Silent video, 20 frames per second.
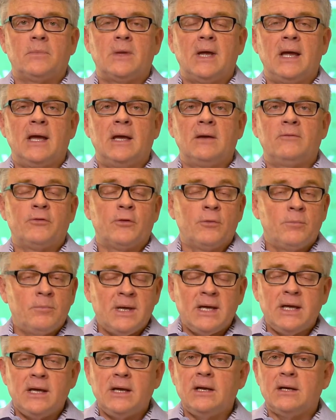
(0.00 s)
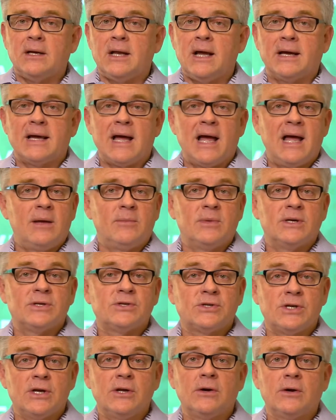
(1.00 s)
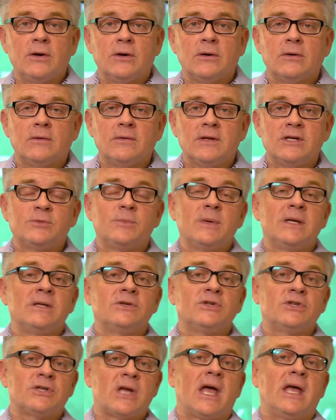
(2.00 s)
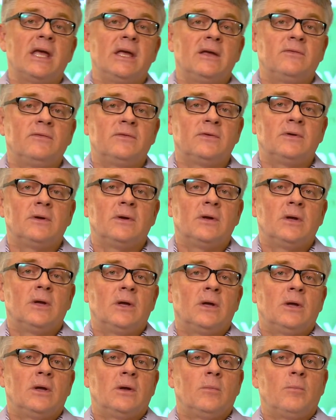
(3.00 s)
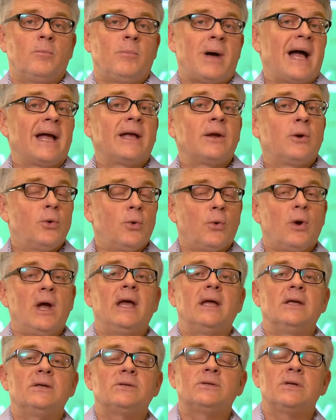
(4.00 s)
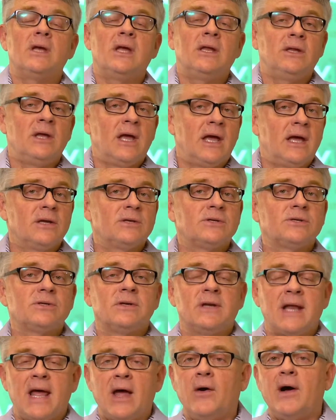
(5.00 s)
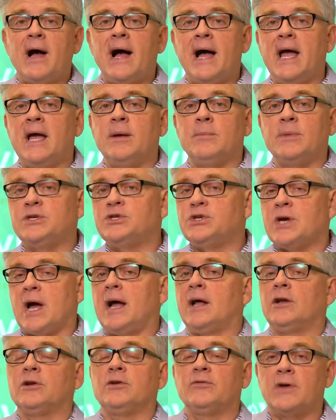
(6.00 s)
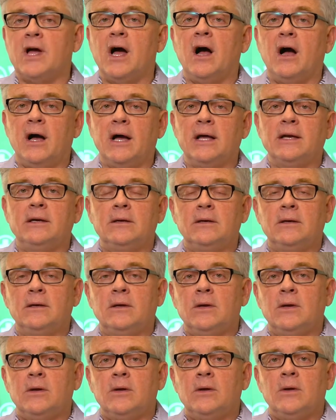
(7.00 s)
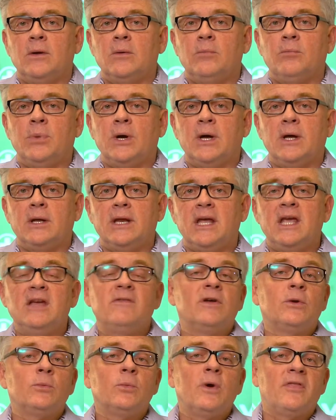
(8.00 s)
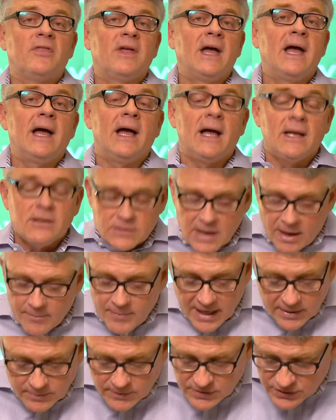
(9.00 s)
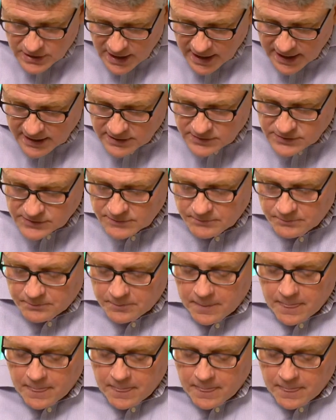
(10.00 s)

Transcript: And for me, like I am a sinner that's been saved by grace. And yes, now I am a child of God. But even with that, I make mistakes.